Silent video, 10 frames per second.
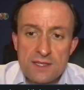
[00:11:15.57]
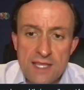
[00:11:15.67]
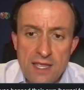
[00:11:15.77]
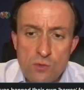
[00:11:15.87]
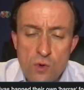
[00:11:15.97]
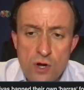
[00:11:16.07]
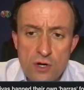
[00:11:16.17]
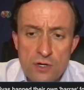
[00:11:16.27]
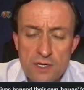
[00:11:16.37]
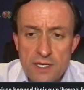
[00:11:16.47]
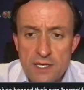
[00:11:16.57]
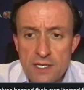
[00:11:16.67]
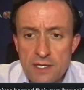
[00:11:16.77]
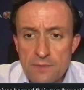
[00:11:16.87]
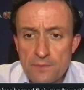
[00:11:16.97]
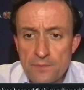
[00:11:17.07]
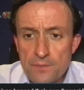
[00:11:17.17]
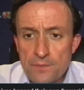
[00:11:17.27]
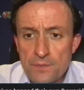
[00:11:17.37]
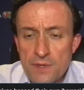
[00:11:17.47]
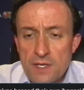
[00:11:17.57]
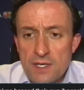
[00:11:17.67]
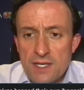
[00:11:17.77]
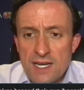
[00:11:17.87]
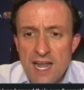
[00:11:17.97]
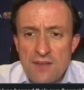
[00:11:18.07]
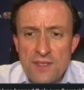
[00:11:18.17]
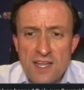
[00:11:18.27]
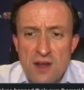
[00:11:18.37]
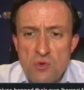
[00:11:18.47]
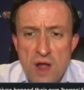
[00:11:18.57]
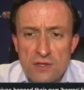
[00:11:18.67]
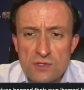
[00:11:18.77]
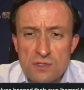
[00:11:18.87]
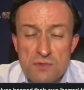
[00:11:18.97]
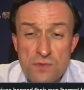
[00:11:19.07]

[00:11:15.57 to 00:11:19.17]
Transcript: They were having around